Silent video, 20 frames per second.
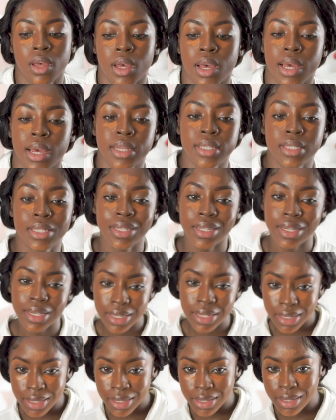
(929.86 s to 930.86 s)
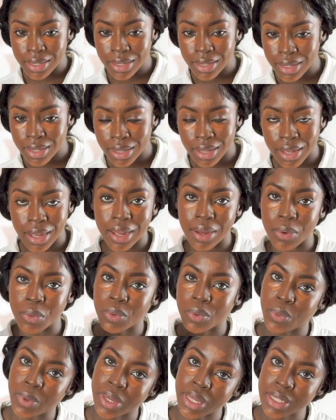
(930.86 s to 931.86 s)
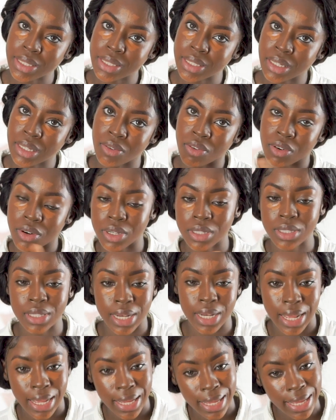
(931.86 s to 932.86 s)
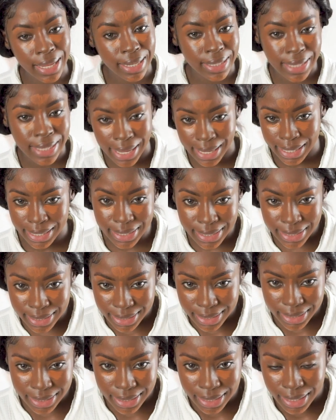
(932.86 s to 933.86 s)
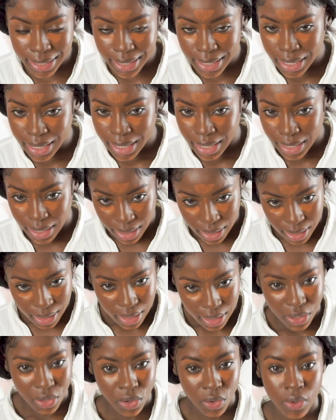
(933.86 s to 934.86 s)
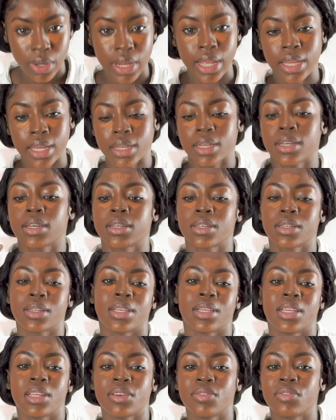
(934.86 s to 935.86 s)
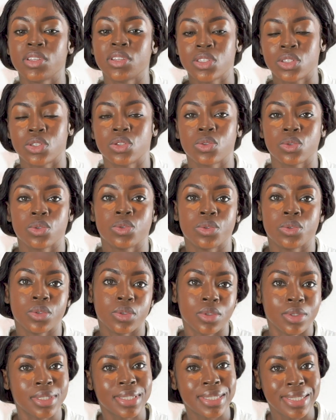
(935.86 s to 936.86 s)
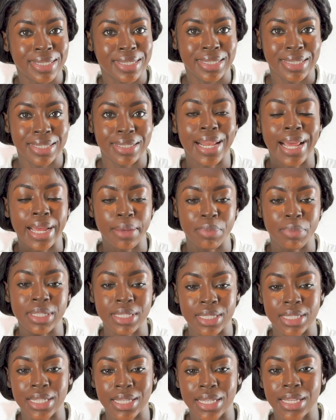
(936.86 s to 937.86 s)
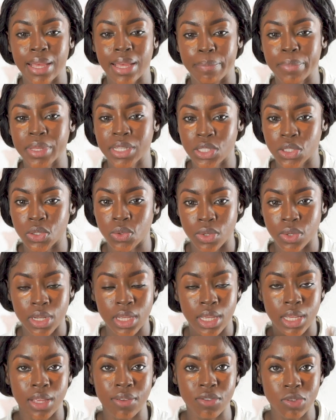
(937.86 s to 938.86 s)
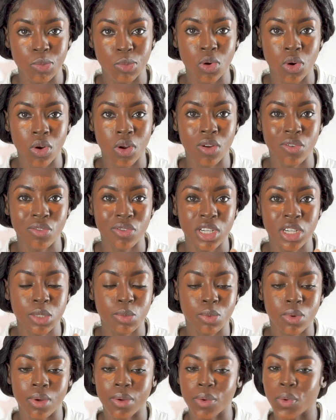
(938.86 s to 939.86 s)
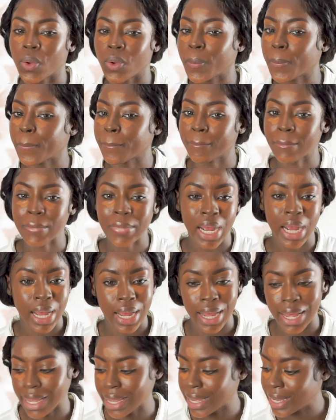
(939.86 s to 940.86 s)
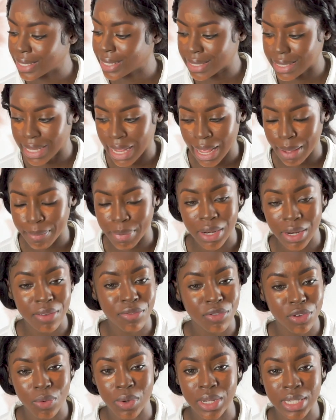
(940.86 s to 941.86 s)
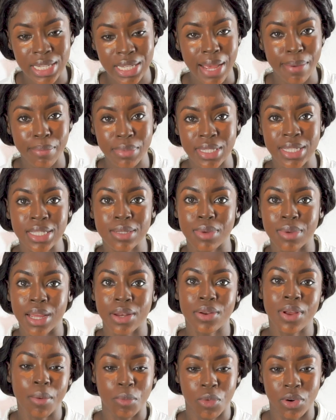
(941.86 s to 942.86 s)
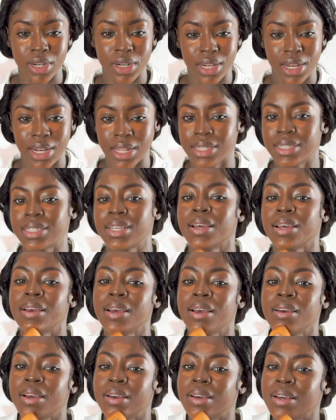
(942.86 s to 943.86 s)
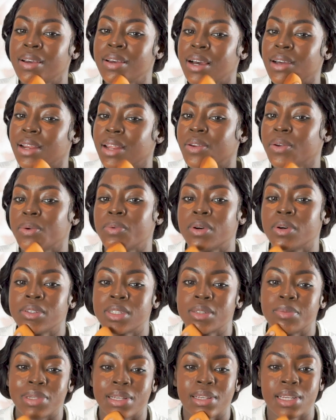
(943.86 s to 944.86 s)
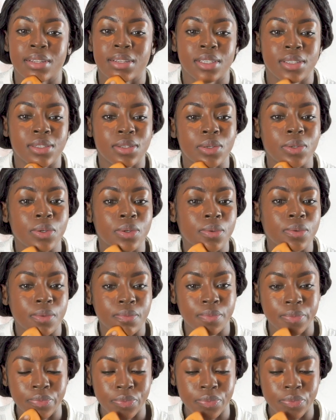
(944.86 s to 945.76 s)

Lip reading: Ideally, I would wait for it to like get tacky, you know, like leave it to like be sticky a bit so it gives more coverage, but I ain't got time. I don't even know what time it is, but I know I'm running late and I don't want to be late, so